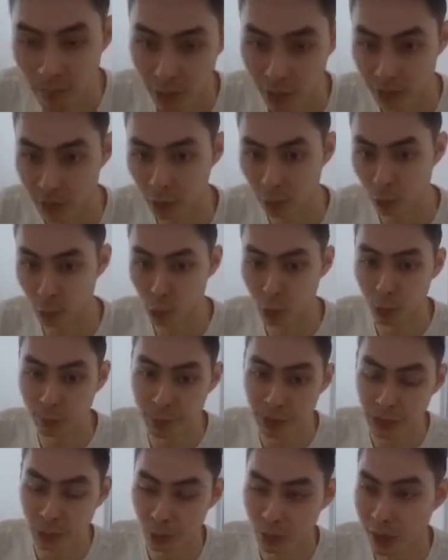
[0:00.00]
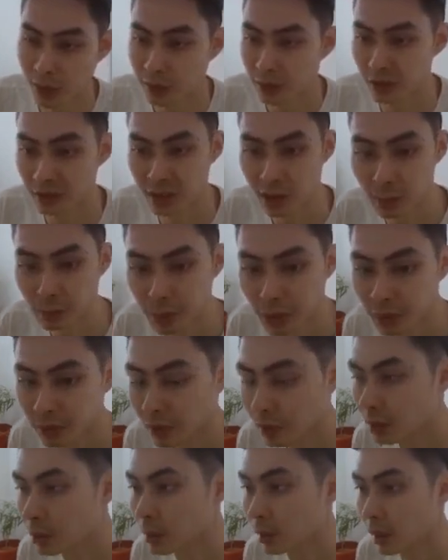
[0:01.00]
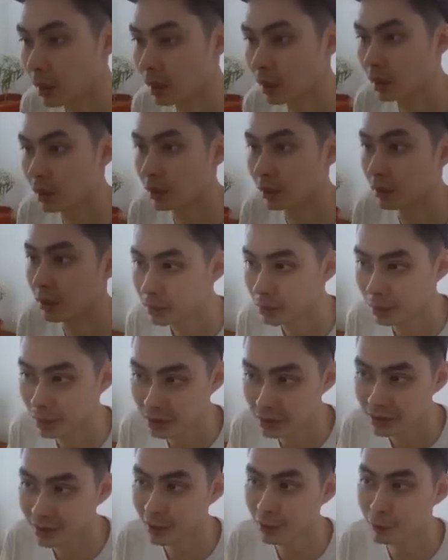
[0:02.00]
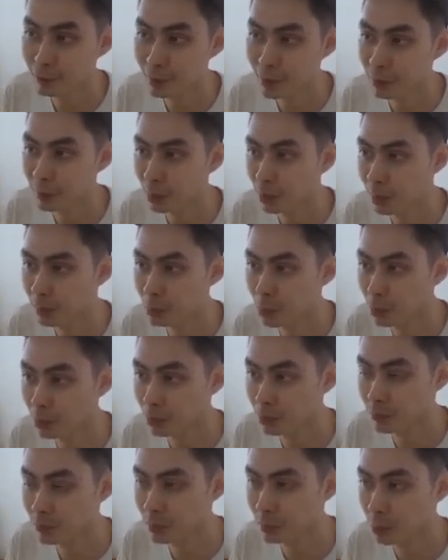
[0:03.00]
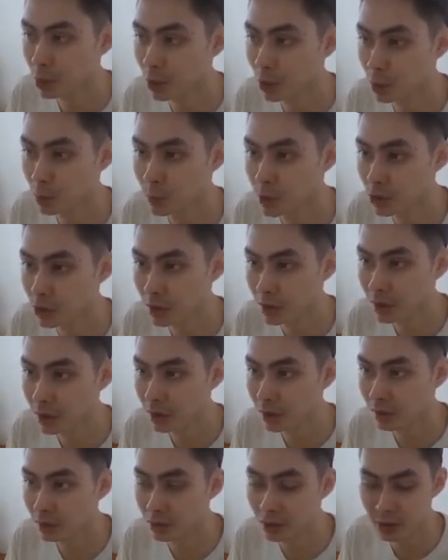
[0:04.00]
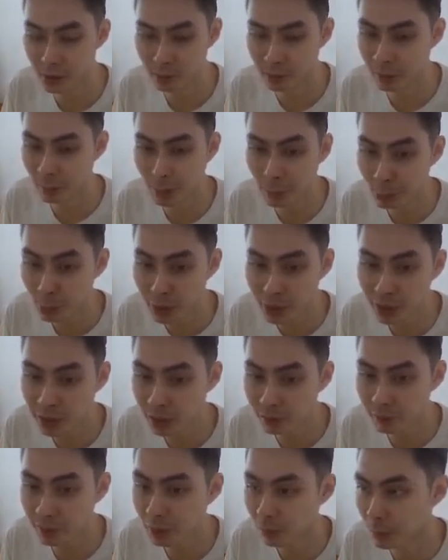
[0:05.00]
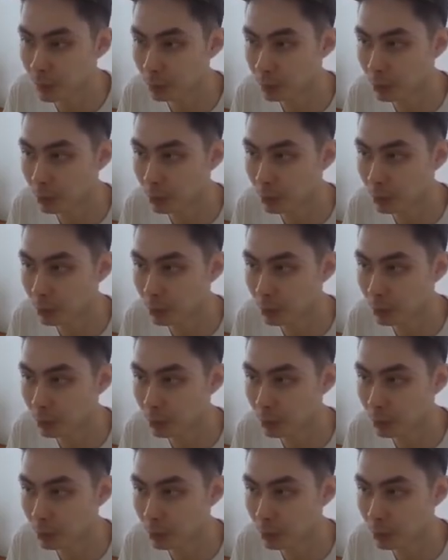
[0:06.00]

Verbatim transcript: can hit Control B to hide the sidebar now. And now let's start off by importing models from Vision and just maybe print the available